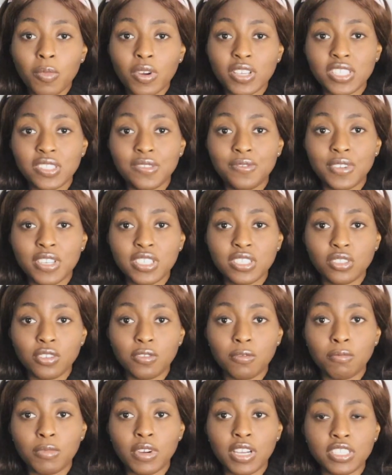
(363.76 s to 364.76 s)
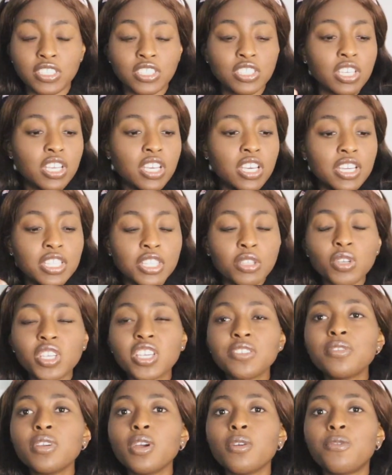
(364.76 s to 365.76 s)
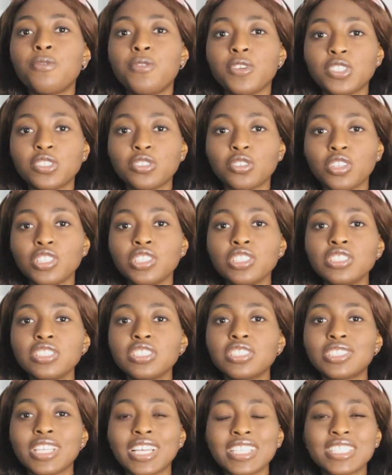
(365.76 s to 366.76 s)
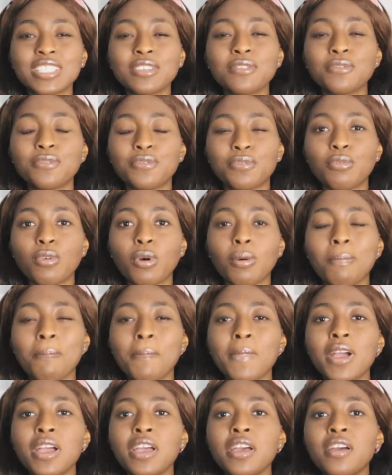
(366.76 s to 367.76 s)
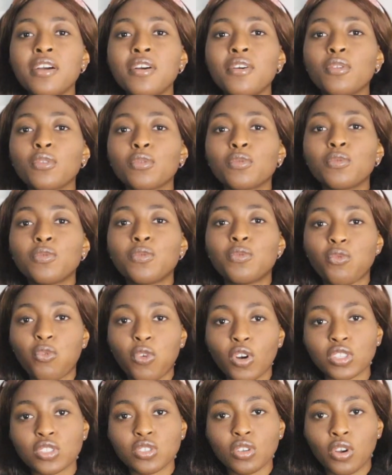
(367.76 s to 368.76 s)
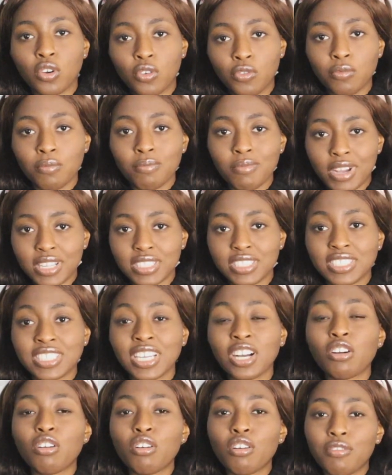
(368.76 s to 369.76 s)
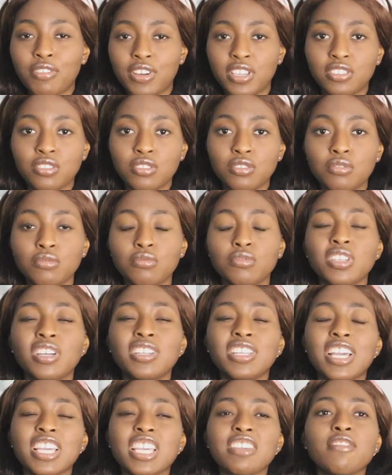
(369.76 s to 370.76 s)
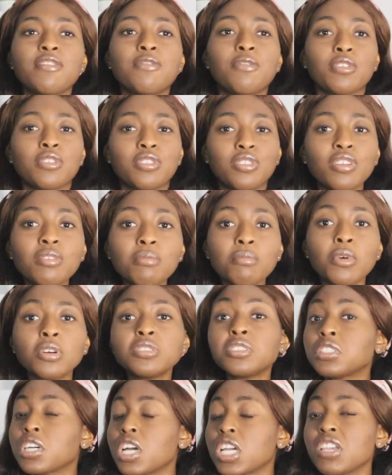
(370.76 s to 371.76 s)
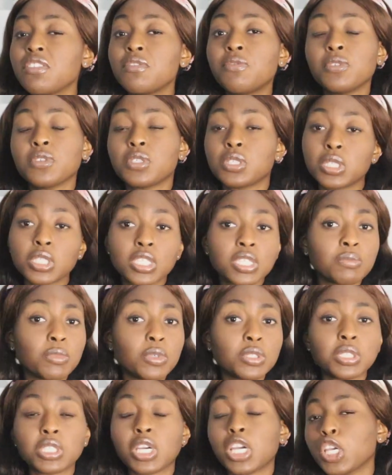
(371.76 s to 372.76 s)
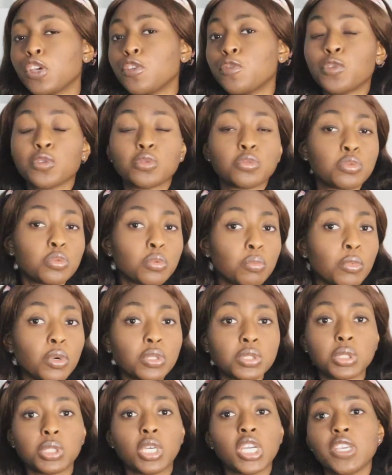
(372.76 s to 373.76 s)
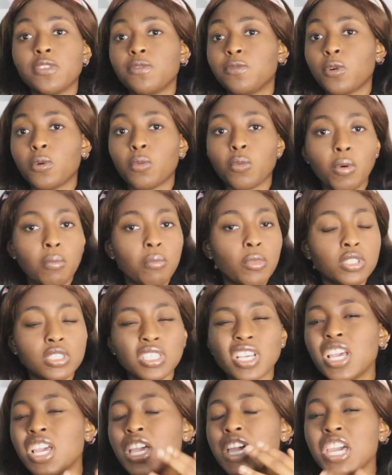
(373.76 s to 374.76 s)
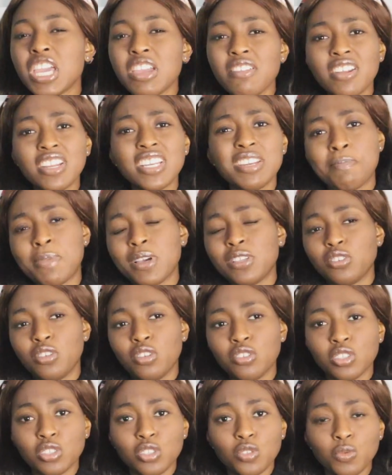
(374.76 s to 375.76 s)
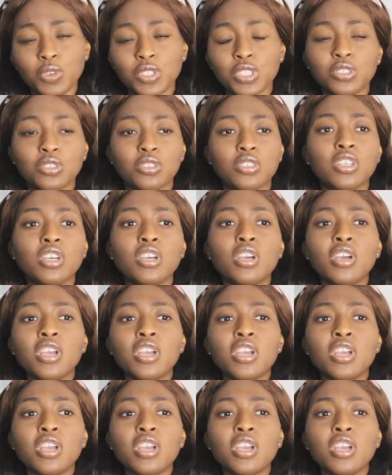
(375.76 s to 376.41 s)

but it's 1st of March. They'll give you a fiction starting from 4th of March that covers you. Now they can give you for 3 months, they can give you for 6 months, they can give you for 2 months, they can give you for 1 month. It really depends on your situation.